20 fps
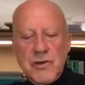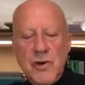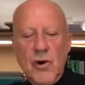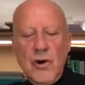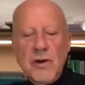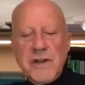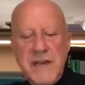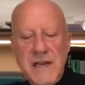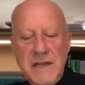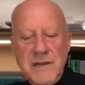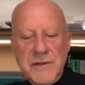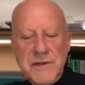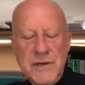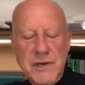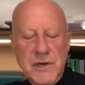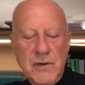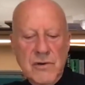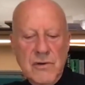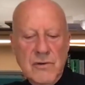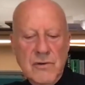talking
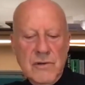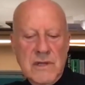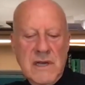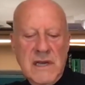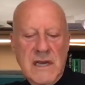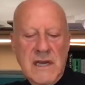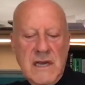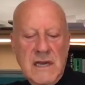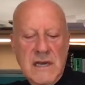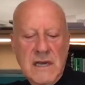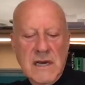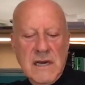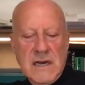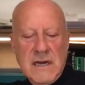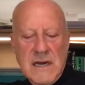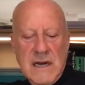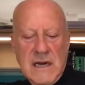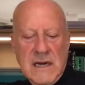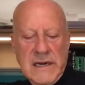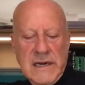to the
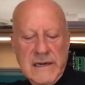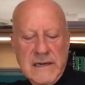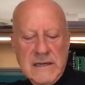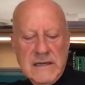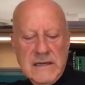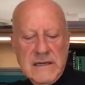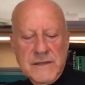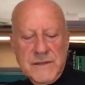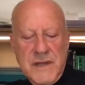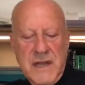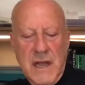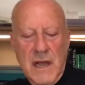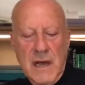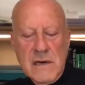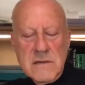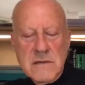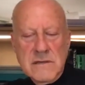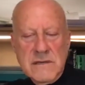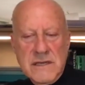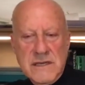
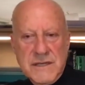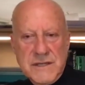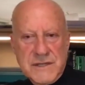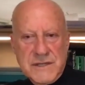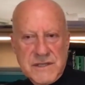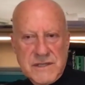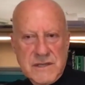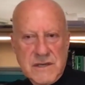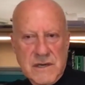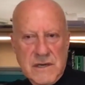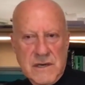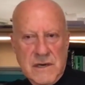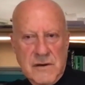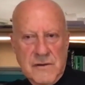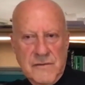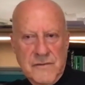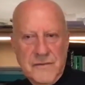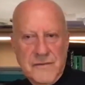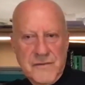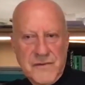owners
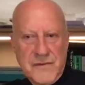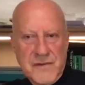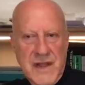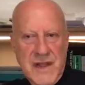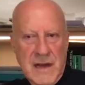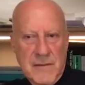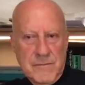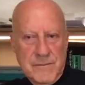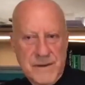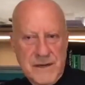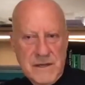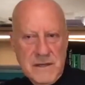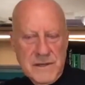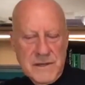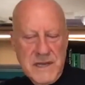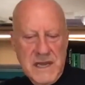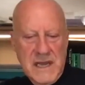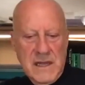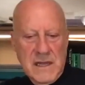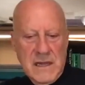of that
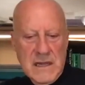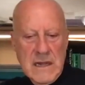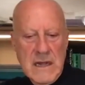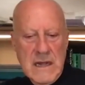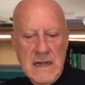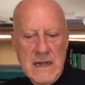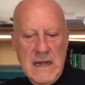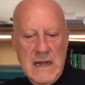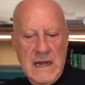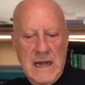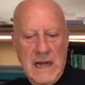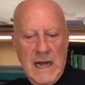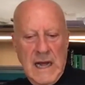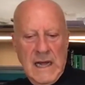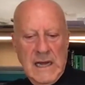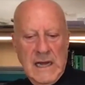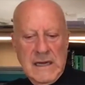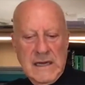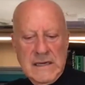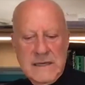building
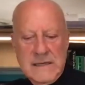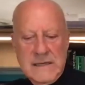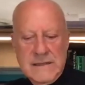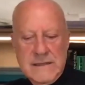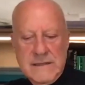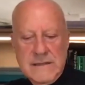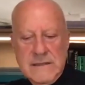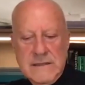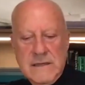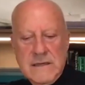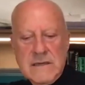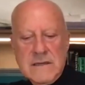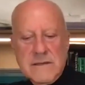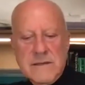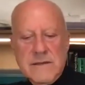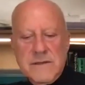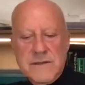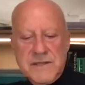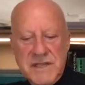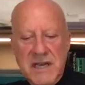and
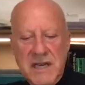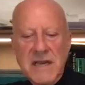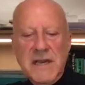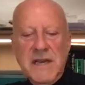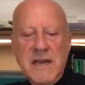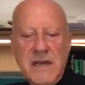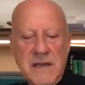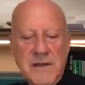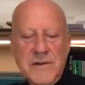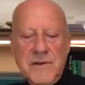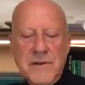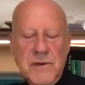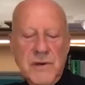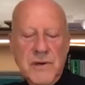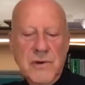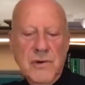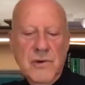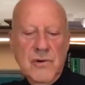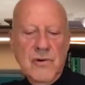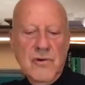seeking
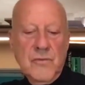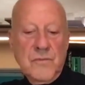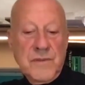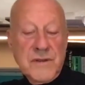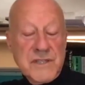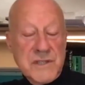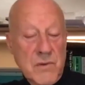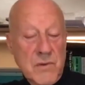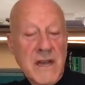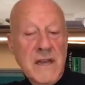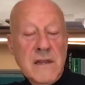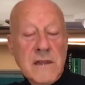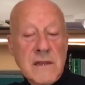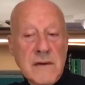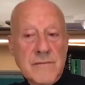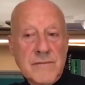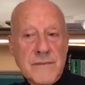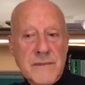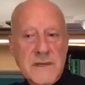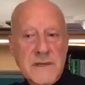to persuade
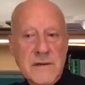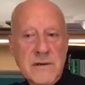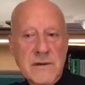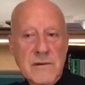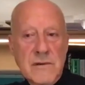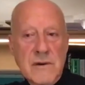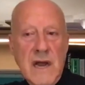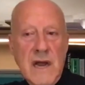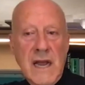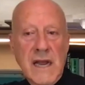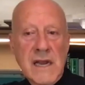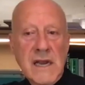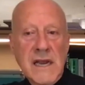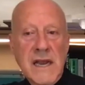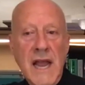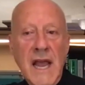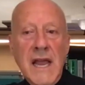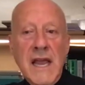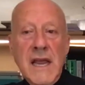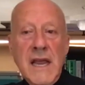them to
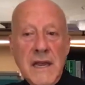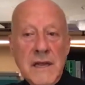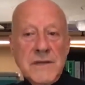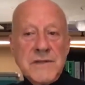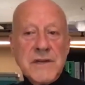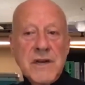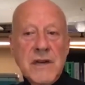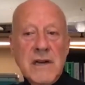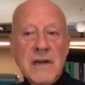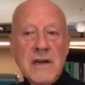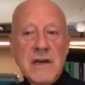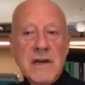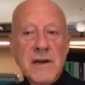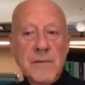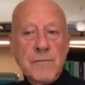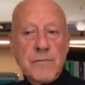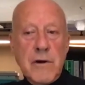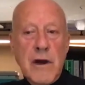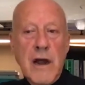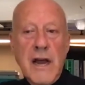engage
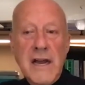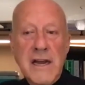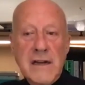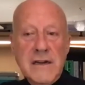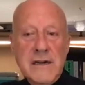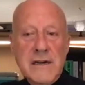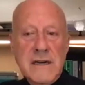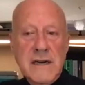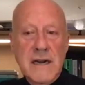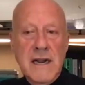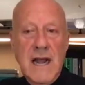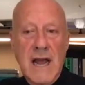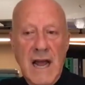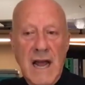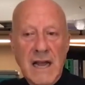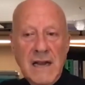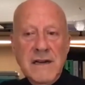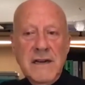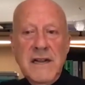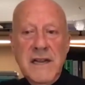Brian
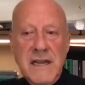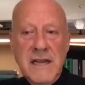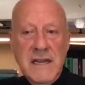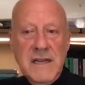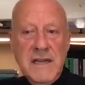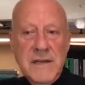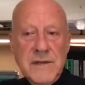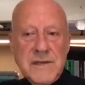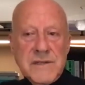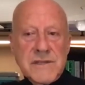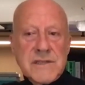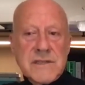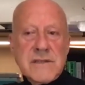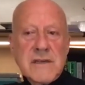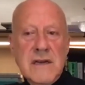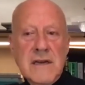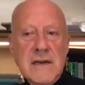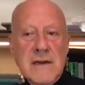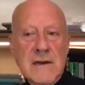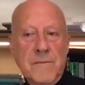and
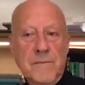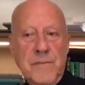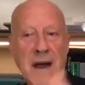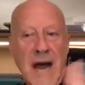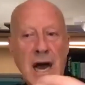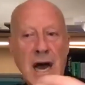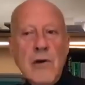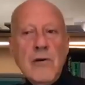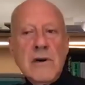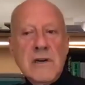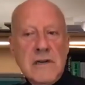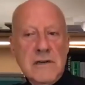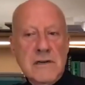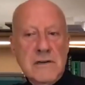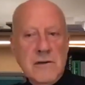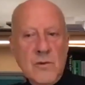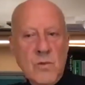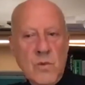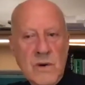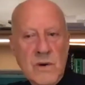his
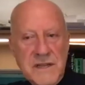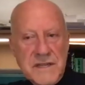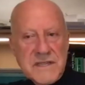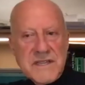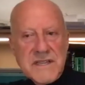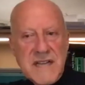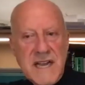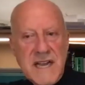power with